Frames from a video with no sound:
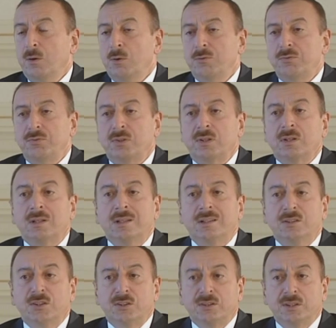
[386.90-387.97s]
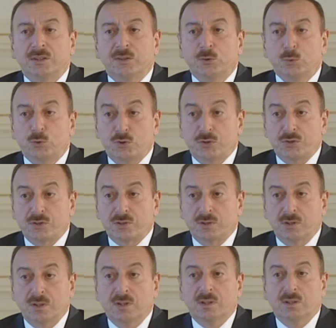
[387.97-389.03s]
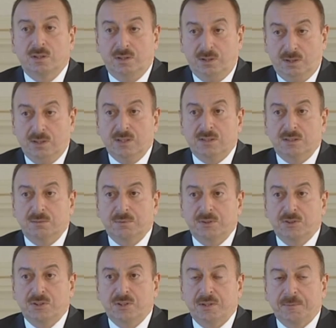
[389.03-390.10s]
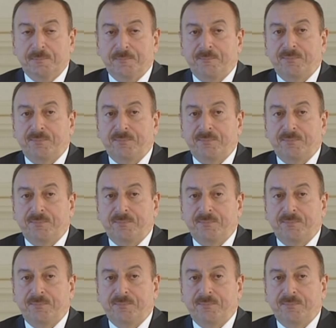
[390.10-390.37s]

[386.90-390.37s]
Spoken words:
of internet users in Azerbaijan.